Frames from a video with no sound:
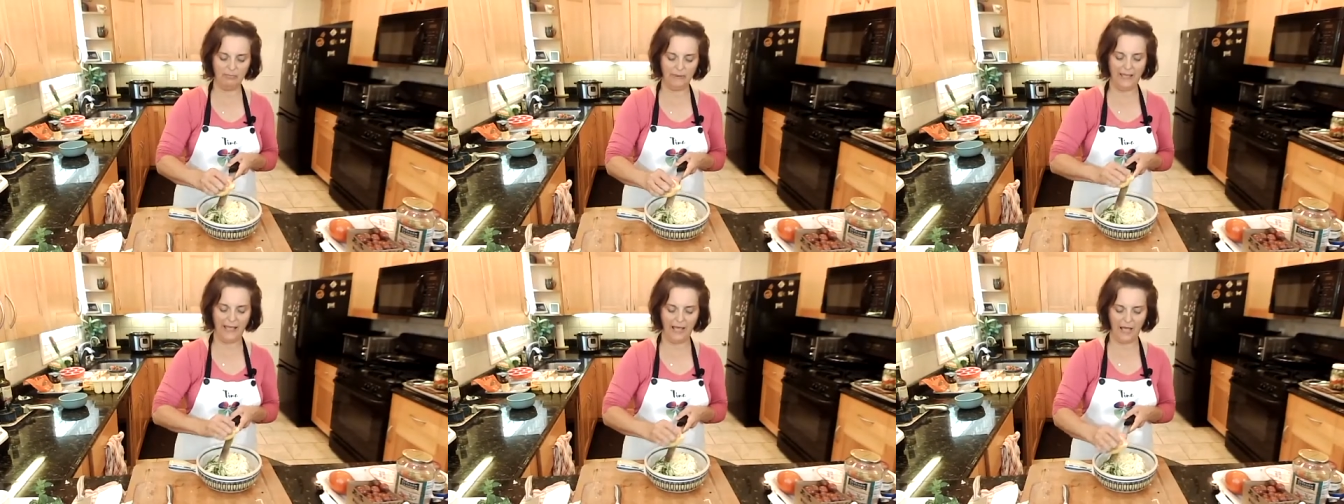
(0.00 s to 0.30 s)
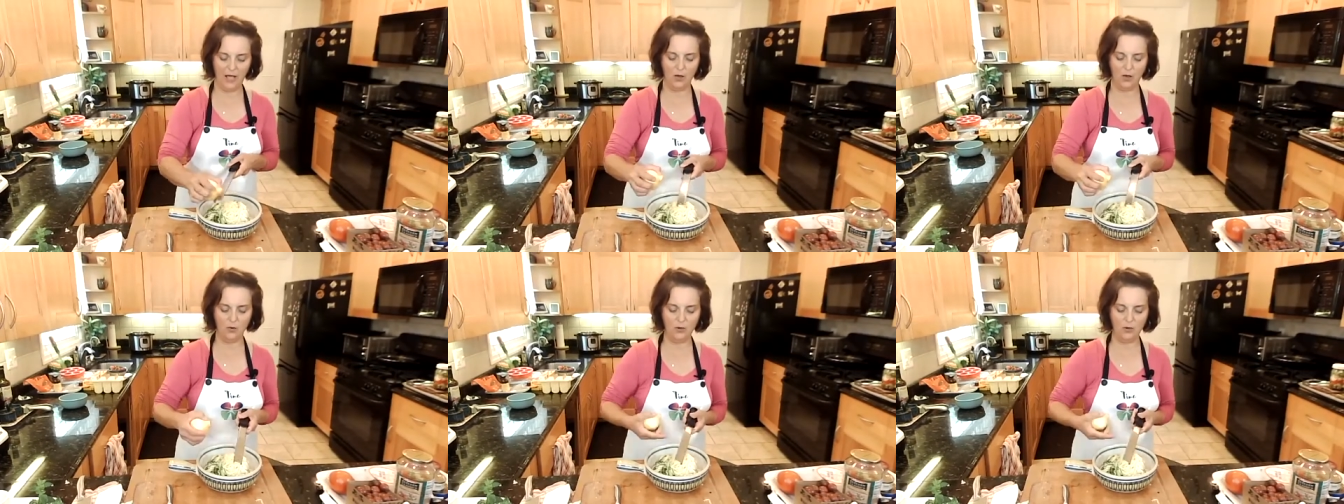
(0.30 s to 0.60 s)

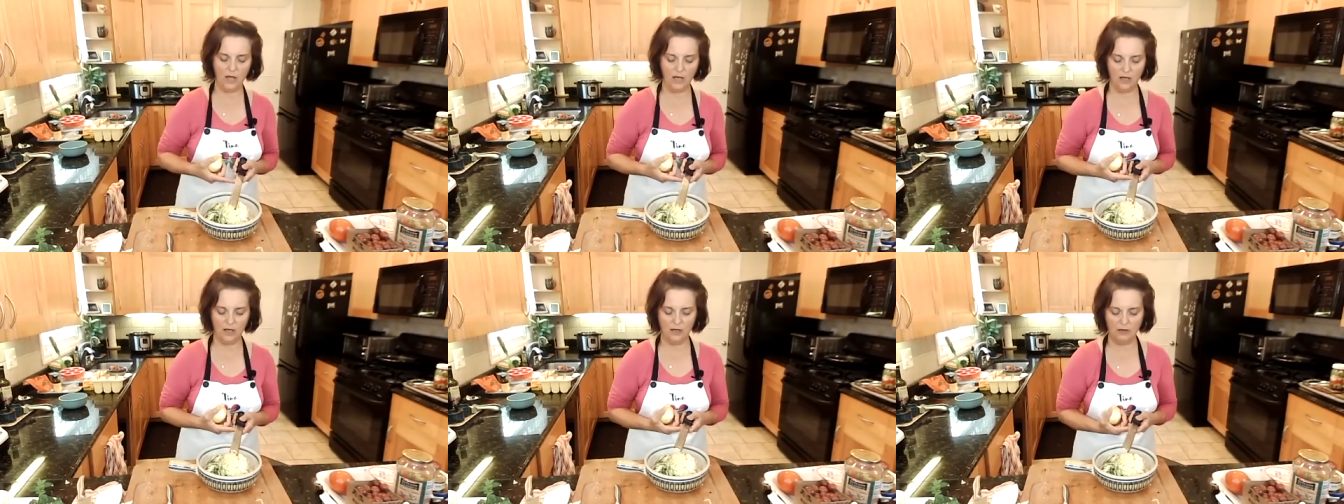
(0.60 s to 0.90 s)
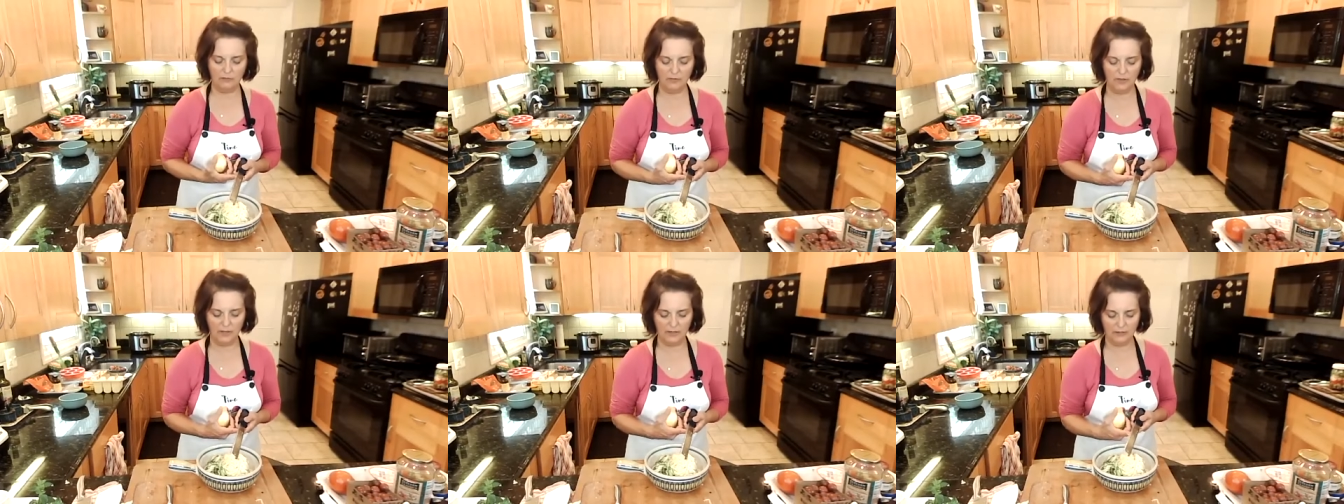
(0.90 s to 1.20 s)
pow
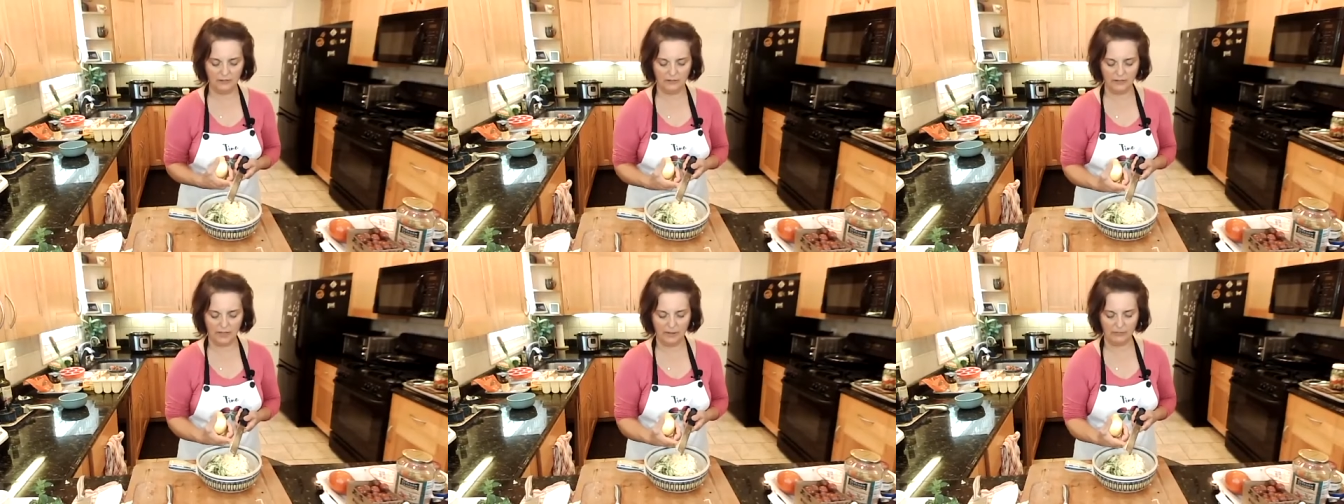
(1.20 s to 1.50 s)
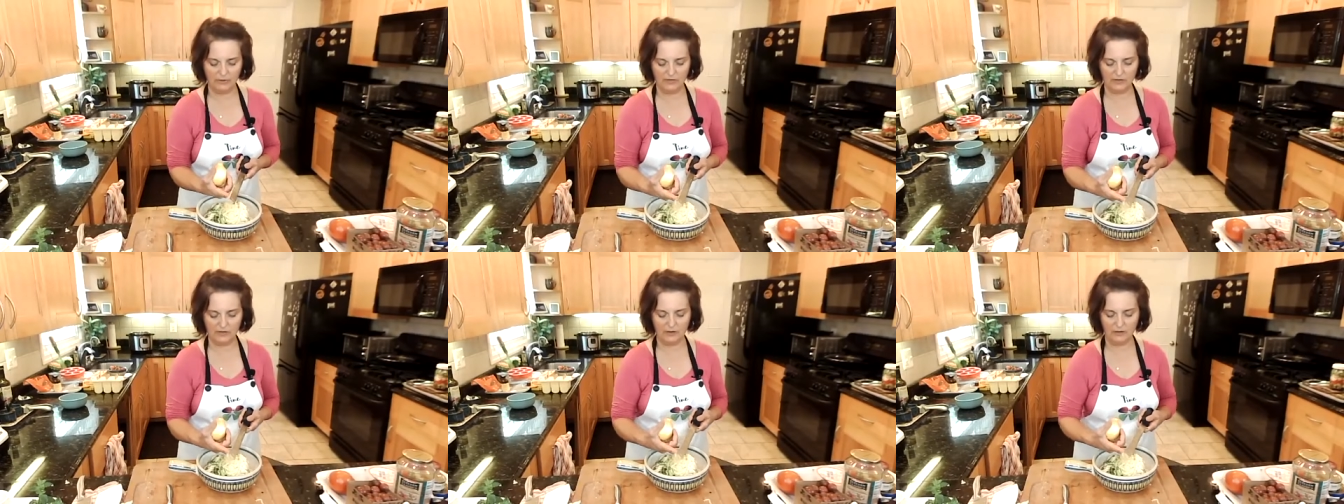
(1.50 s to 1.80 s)
of
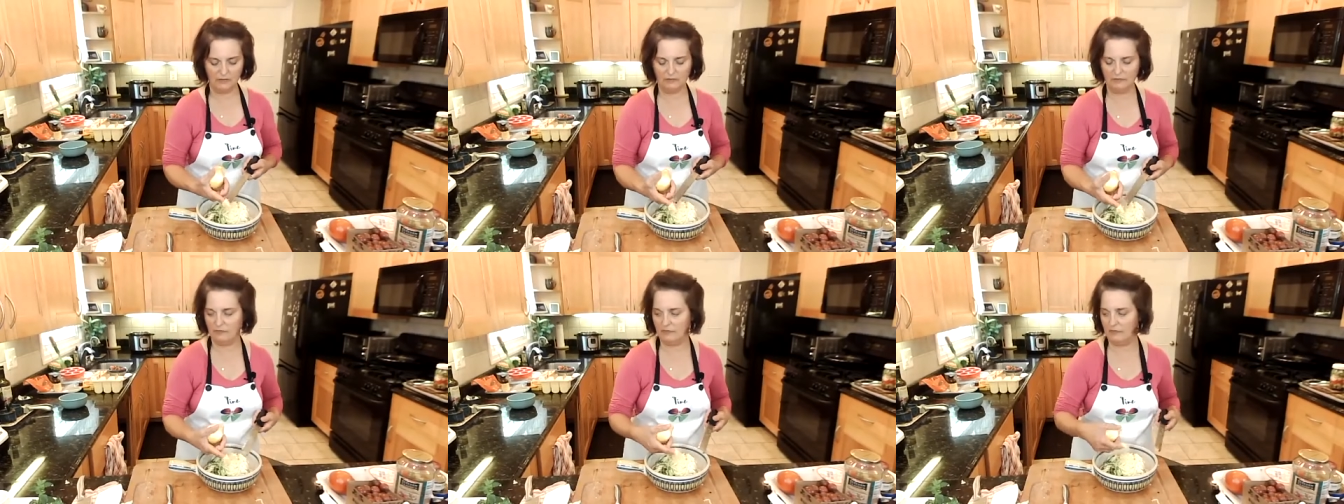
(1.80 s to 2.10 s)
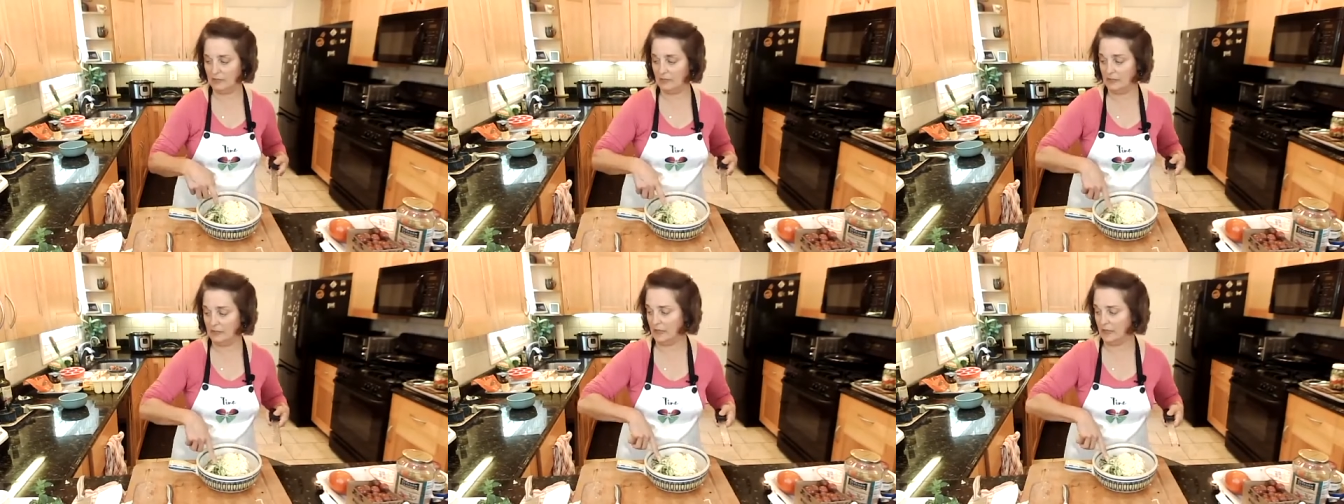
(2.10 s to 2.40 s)
lemon
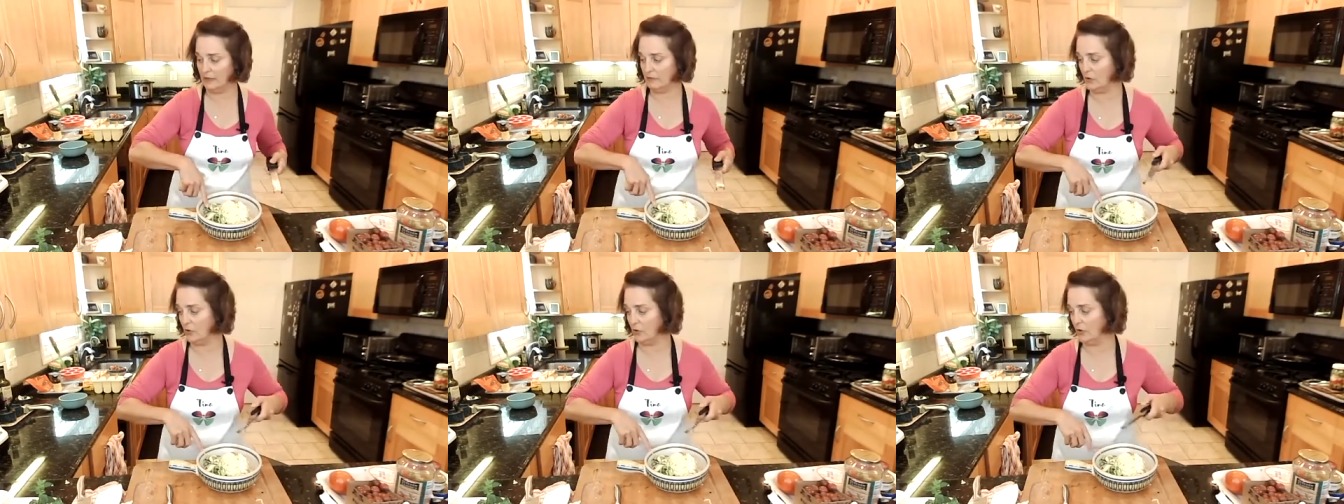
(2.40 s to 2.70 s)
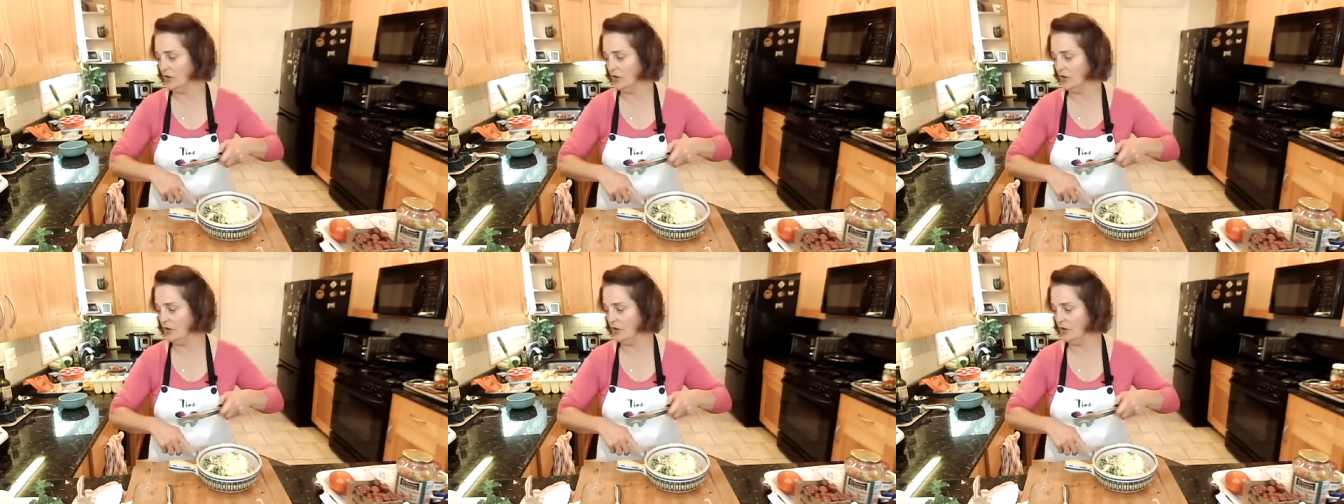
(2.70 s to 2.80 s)
flavor.